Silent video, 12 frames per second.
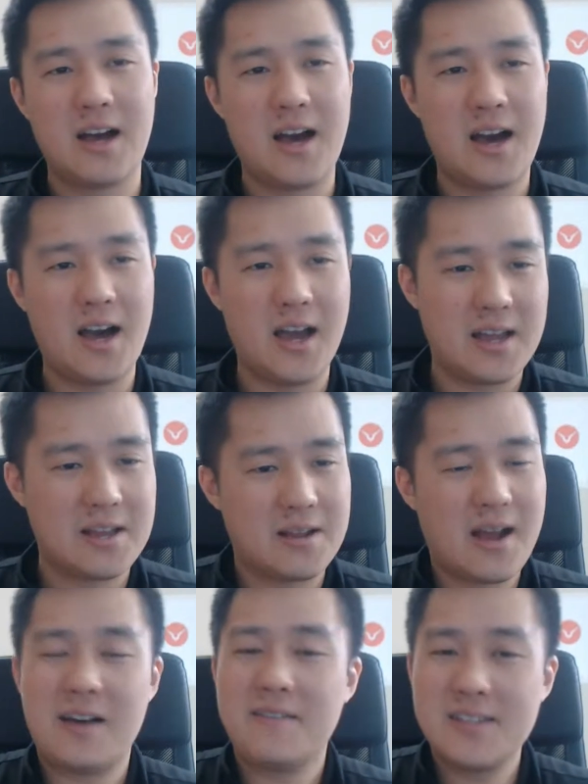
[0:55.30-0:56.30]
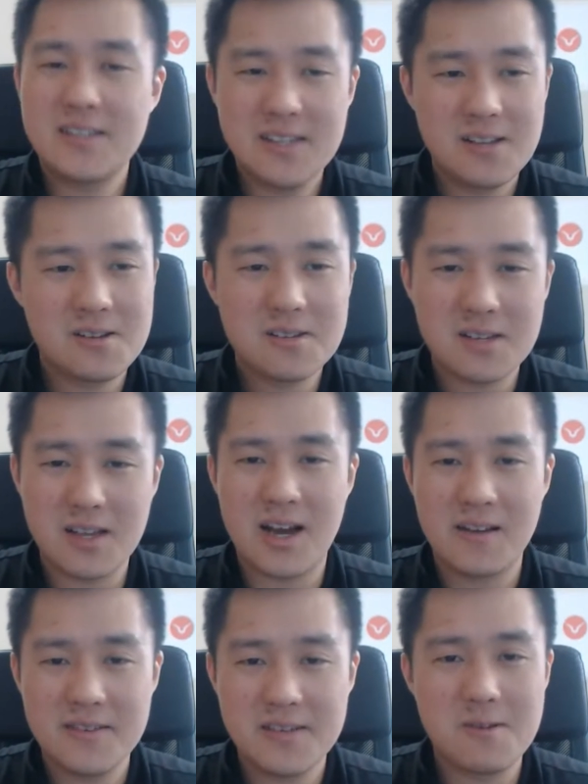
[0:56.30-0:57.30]
I obviously there's
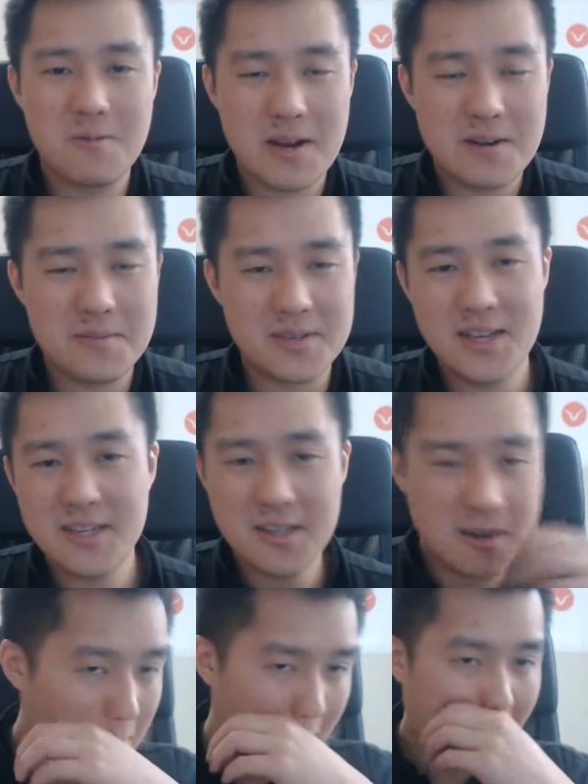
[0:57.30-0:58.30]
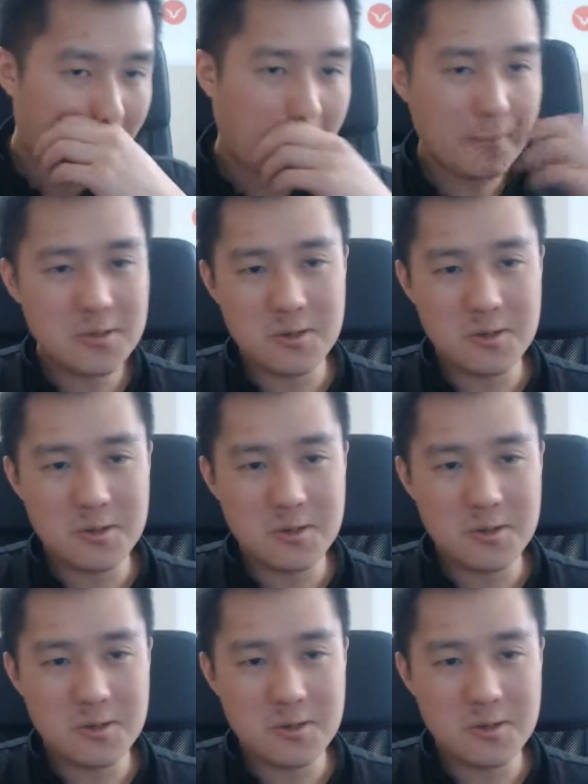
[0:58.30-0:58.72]
obviously randomization when it comes